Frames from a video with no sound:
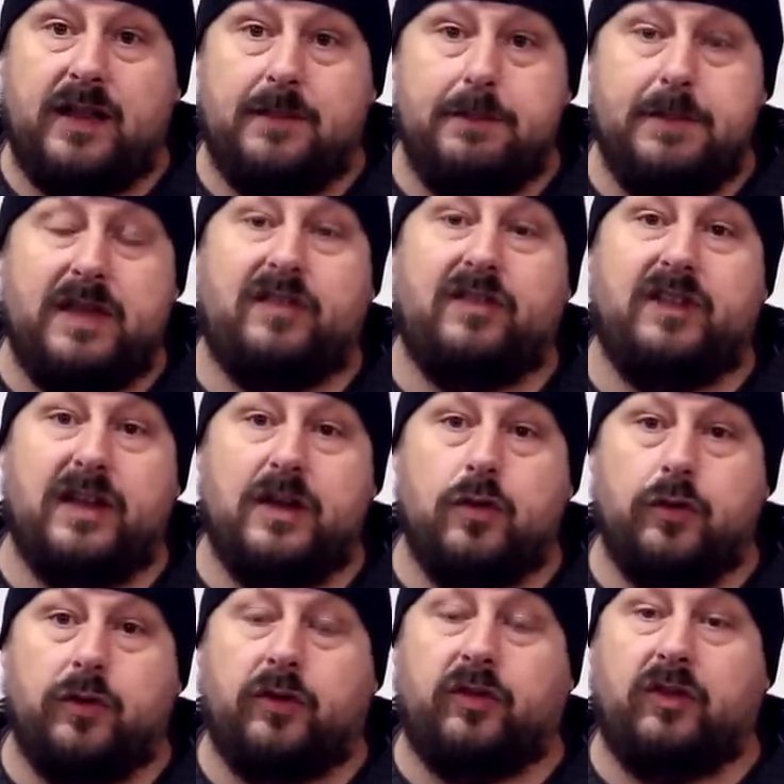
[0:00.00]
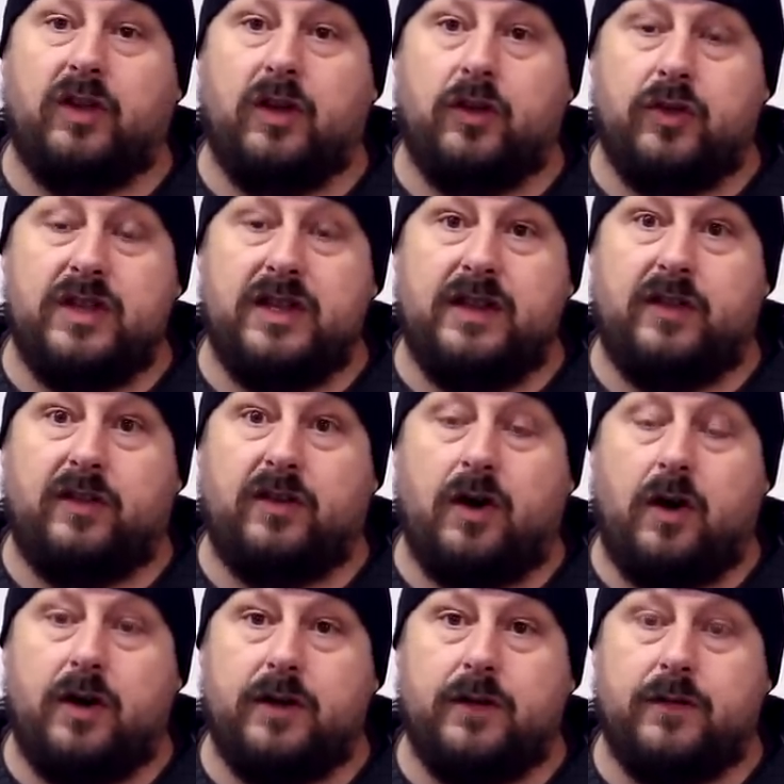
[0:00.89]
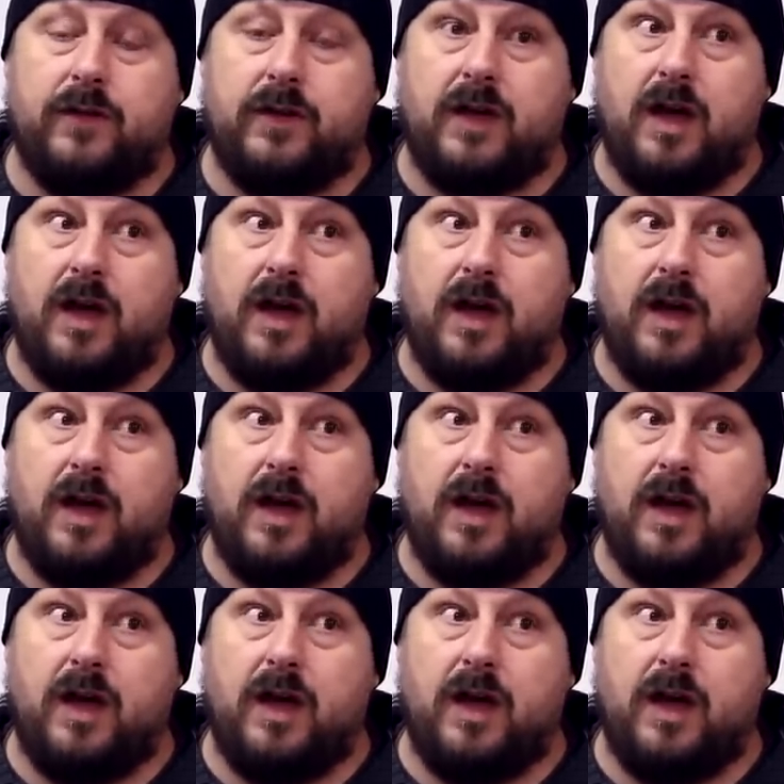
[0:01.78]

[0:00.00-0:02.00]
the misting on the inside of the